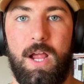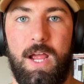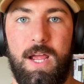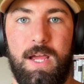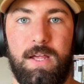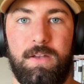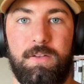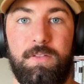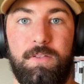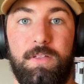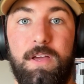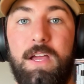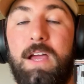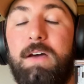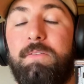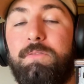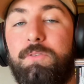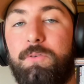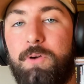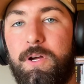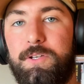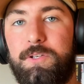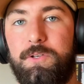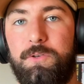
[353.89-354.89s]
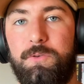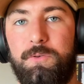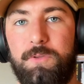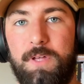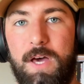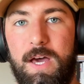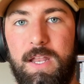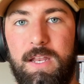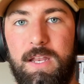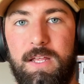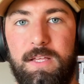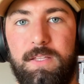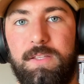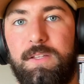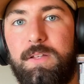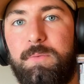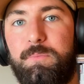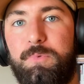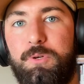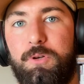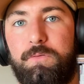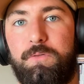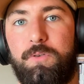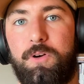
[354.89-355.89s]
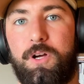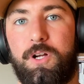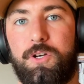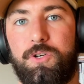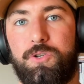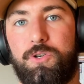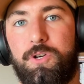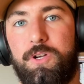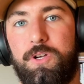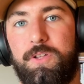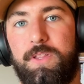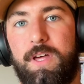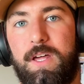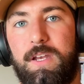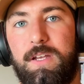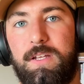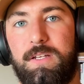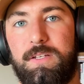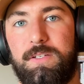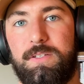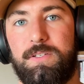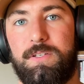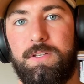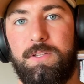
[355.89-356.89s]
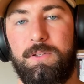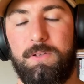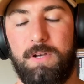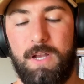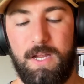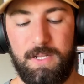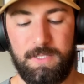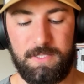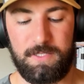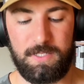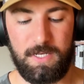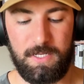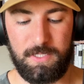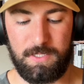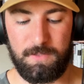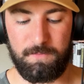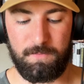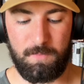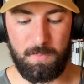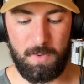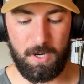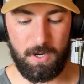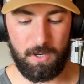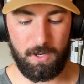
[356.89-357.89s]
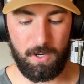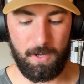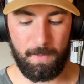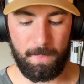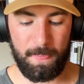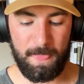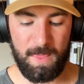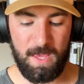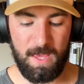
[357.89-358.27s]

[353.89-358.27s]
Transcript: and they have the right to do that in the beautiful country that is the United States of America.